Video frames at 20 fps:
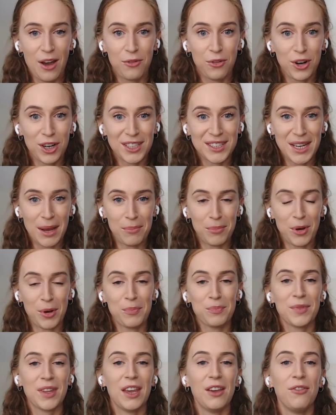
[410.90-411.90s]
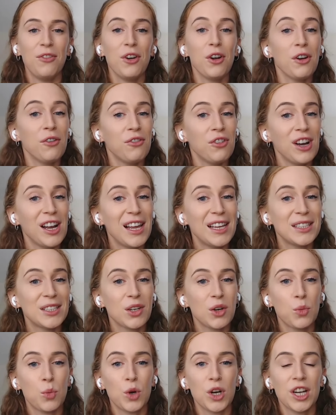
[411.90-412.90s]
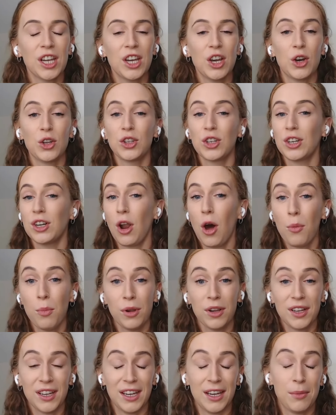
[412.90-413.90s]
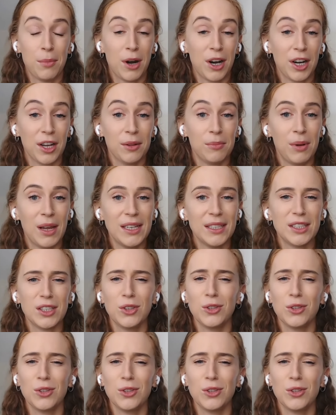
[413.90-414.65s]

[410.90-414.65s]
For example, if you're a freelancer working on the global gig marketplace,